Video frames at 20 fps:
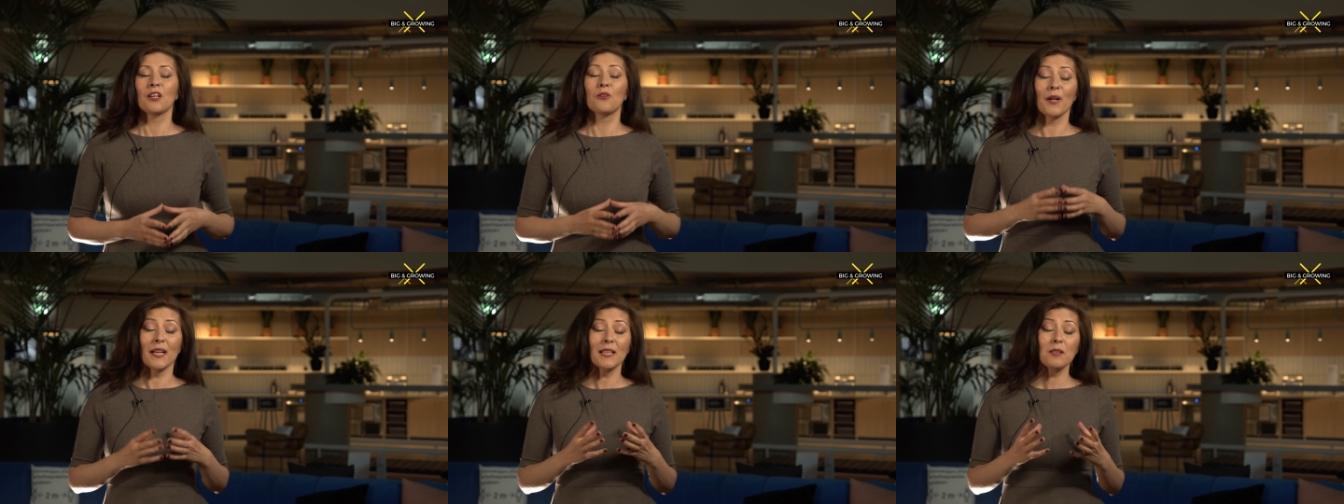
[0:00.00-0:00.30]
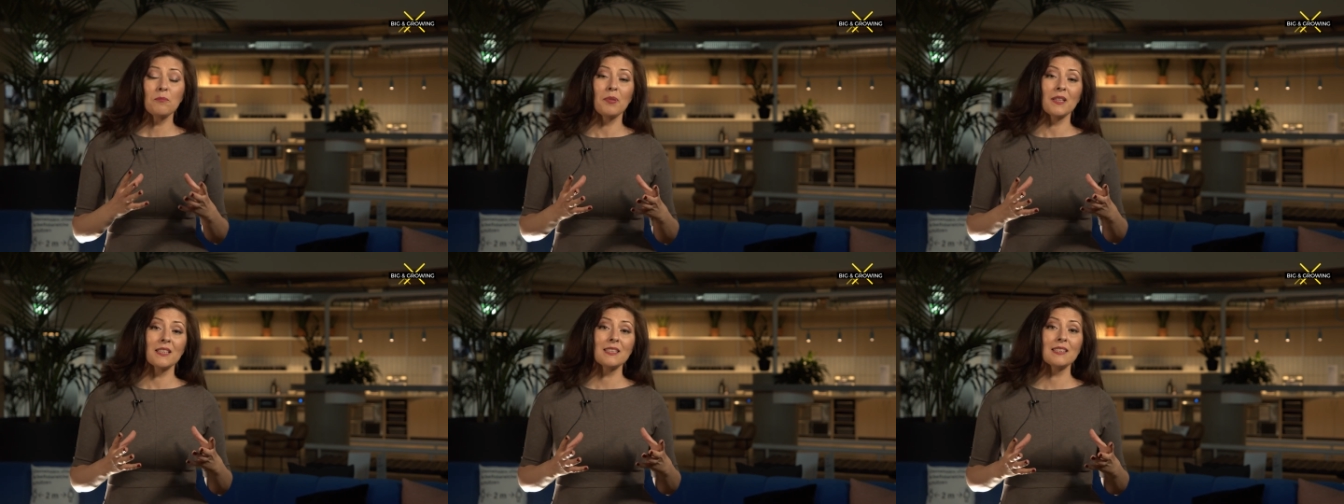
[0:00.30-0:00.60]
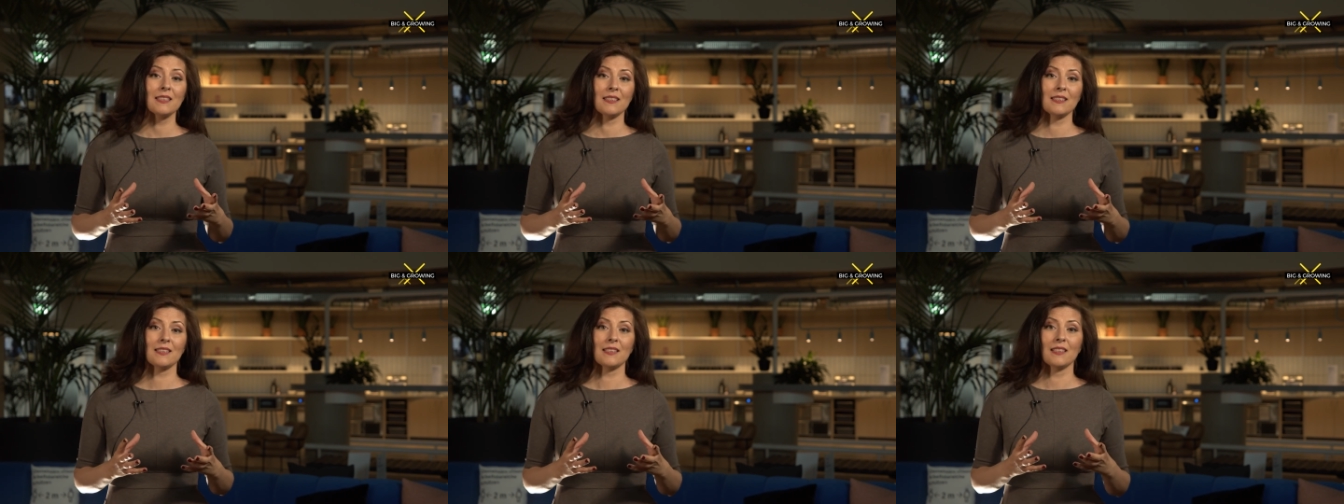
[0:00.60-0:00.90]
Great
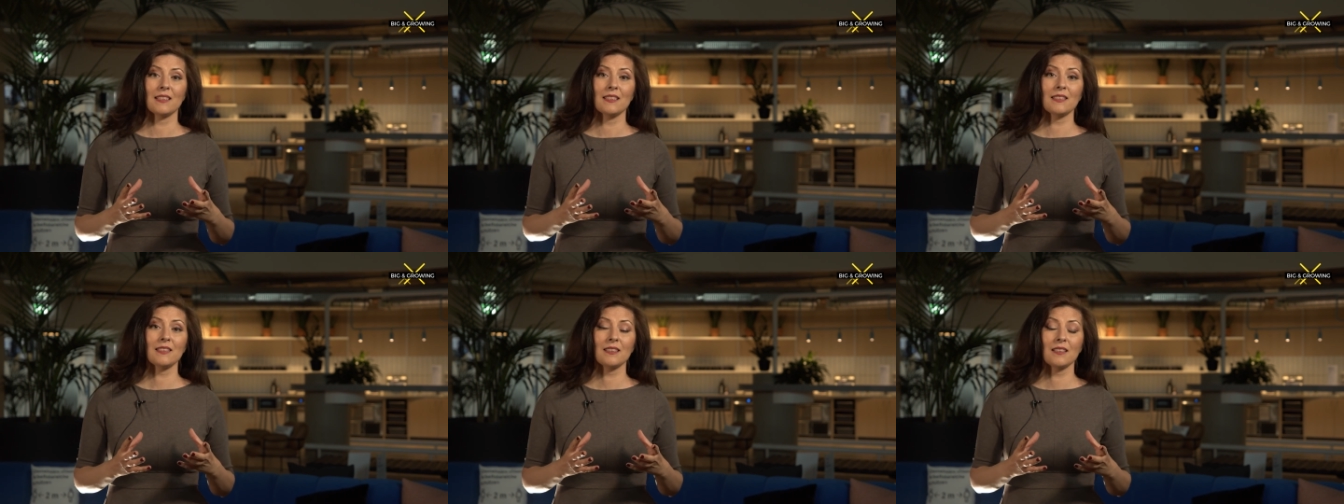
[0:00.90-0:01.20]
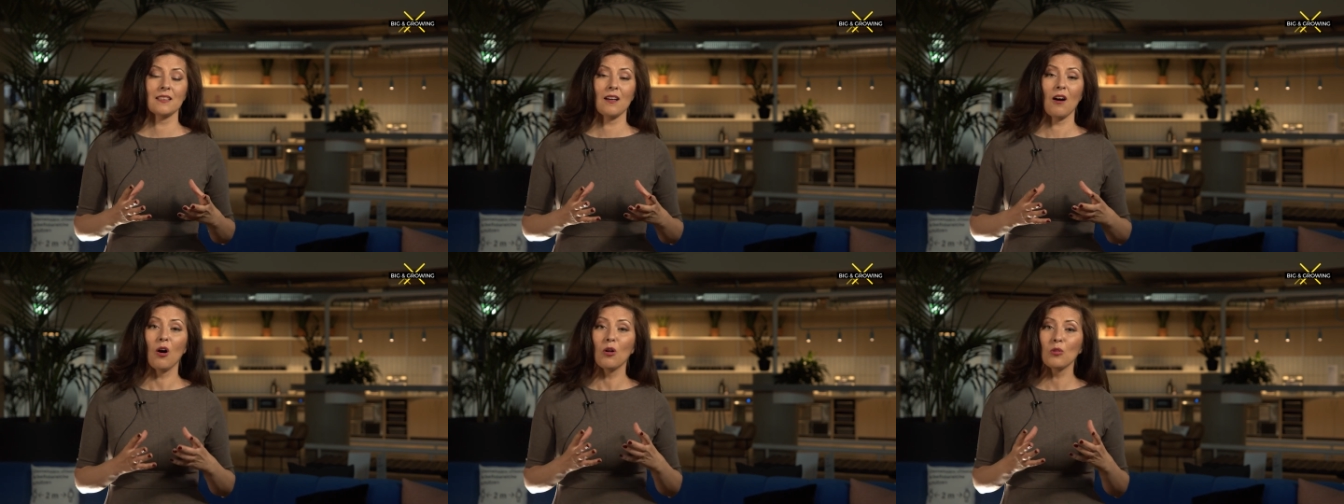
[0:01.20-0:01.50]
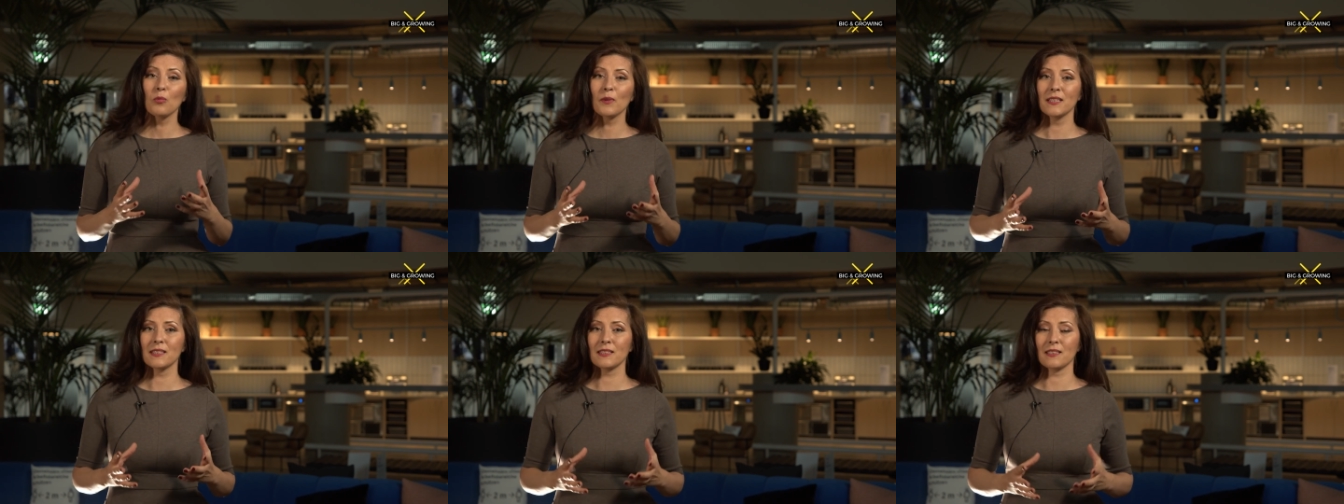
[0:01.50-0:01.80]
businesses
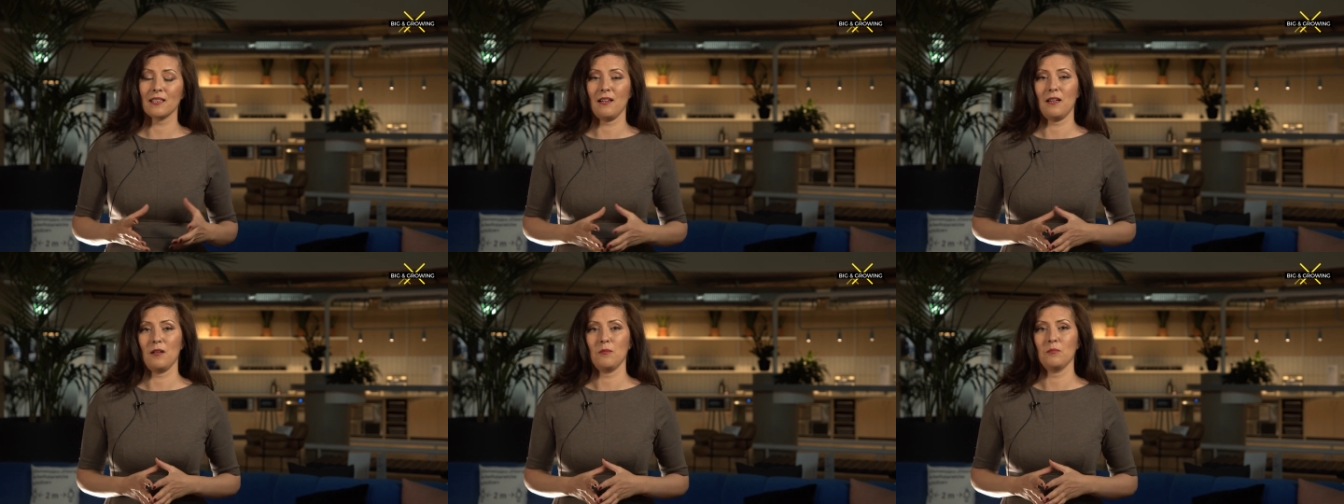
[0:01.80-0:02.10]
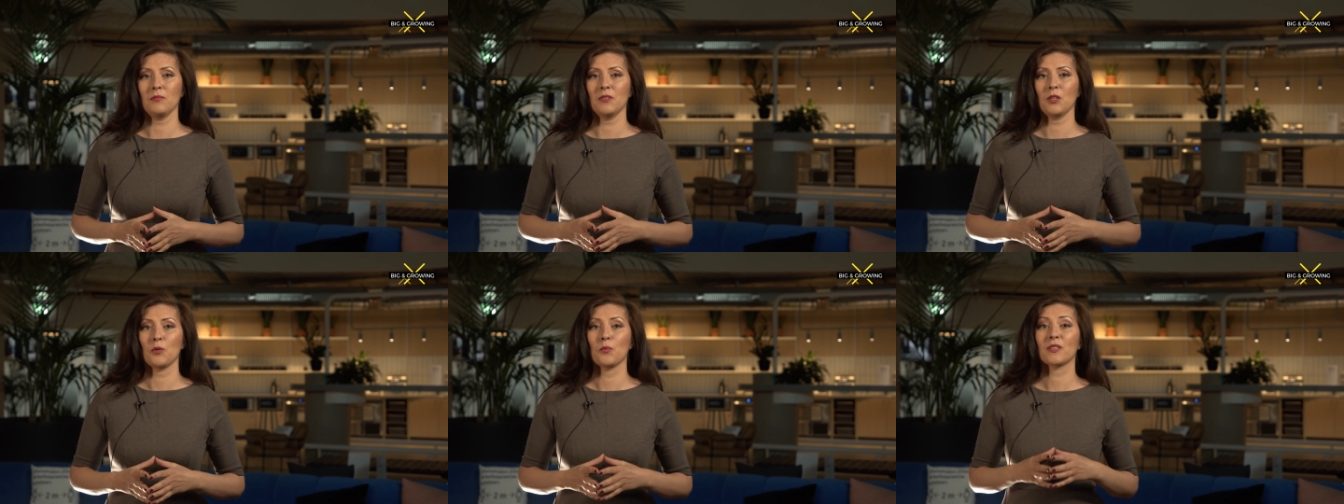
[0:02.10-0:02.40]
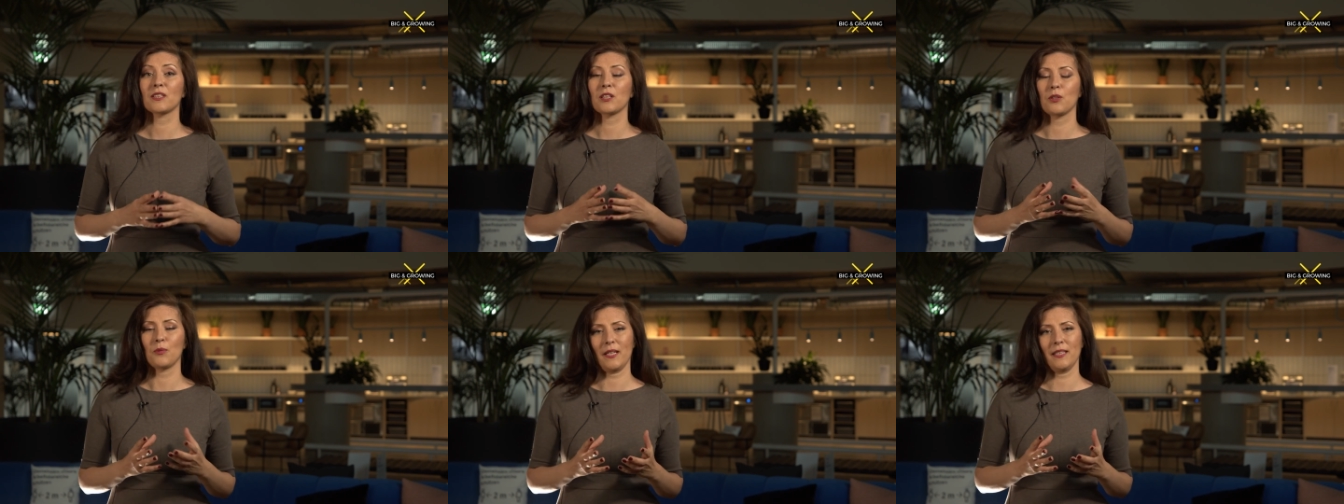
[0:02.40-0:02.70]
always come
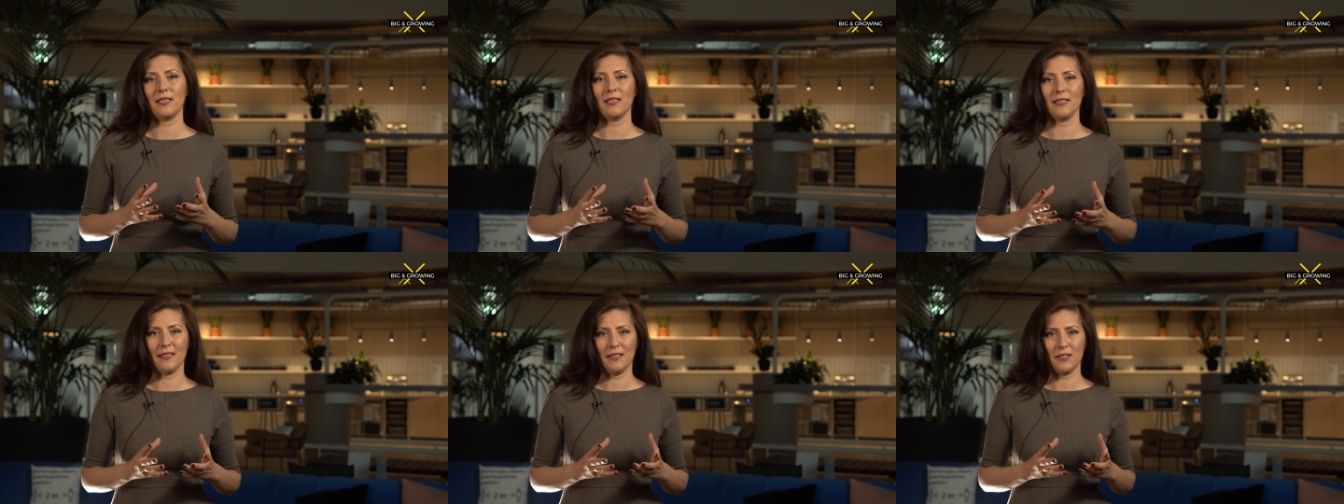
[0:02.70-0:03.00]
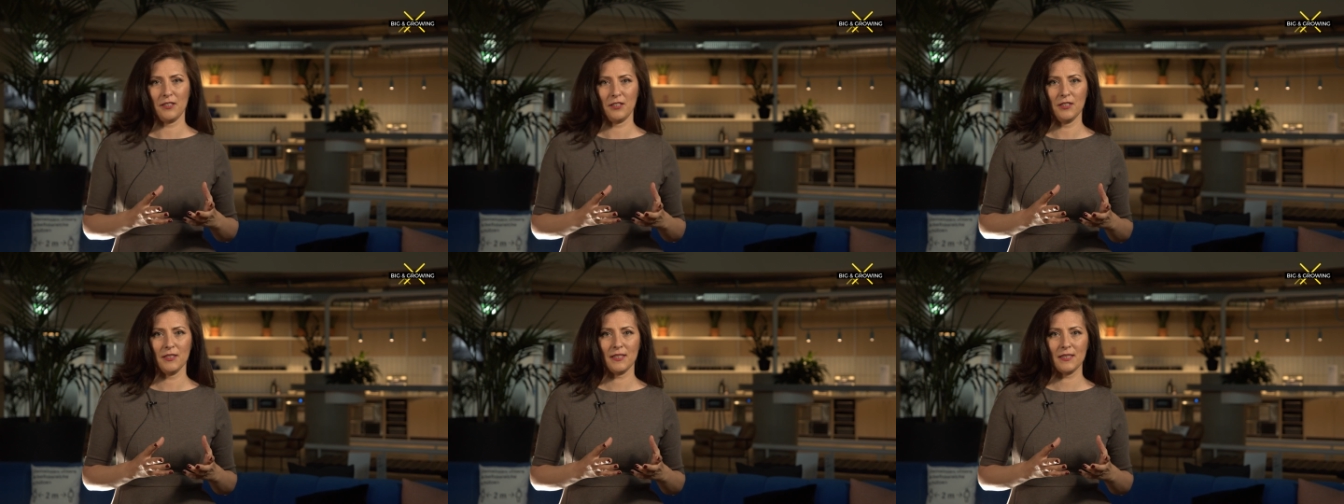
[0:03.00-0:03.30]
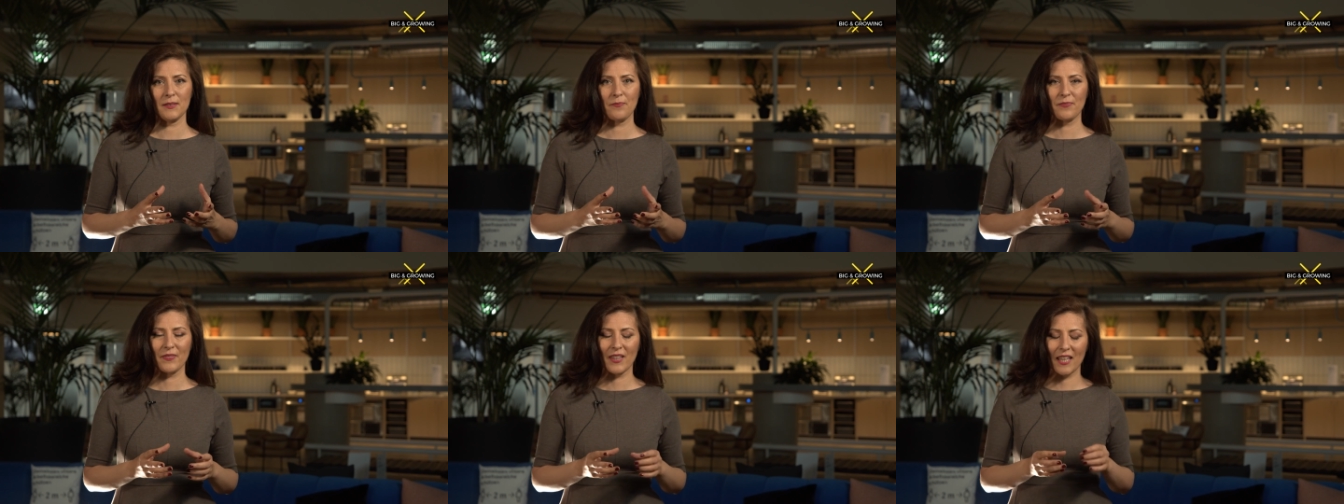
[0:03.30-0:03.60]
with great
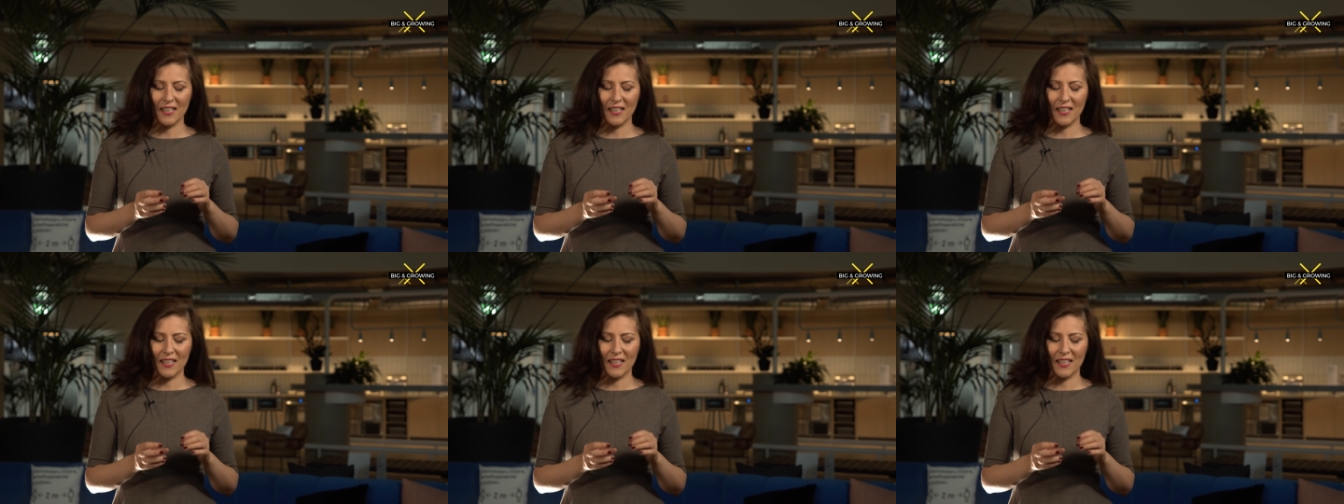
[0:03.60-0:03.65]
leaders.